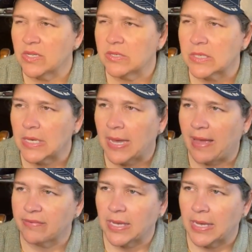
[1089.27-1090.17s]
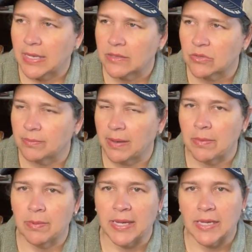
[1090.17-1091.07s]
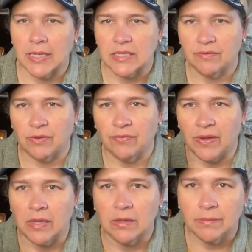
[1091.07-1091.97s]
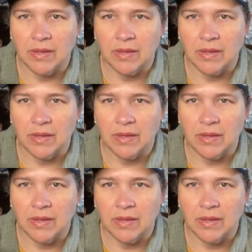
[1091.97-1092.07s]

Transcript: you see Afghans or baby blankets, if you feel them,